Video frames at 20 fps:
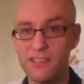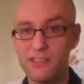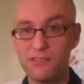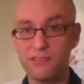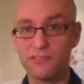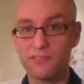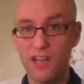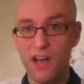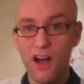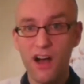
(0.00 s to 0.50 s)

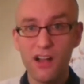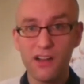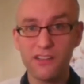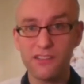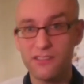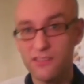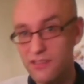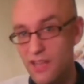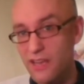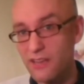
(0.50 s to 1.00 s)
still dark
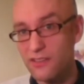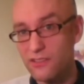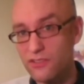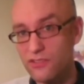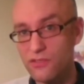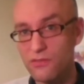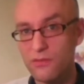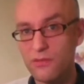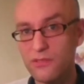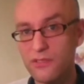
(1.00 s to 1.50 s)
because the days are
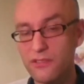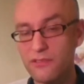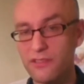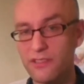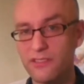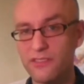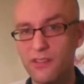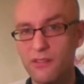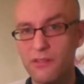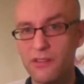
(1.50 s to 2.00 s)
shorter
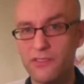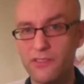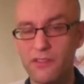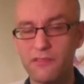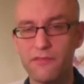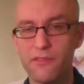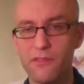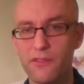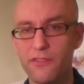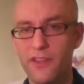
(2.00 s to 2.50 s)
and so on and
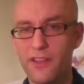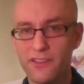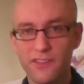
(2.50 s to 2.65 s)
so forth.